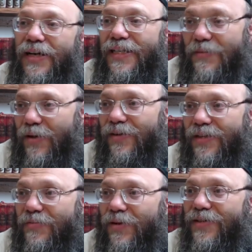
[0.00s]
It's about
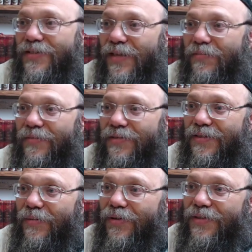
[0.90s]
the same. It's
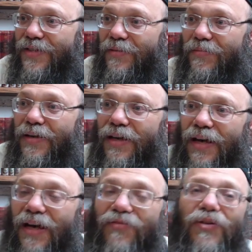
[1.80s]
about the same.
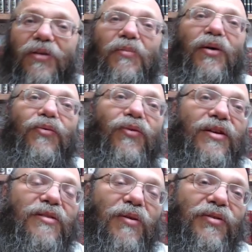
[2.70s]
Handful and mouthful
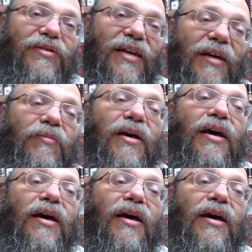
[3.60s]
is about the same.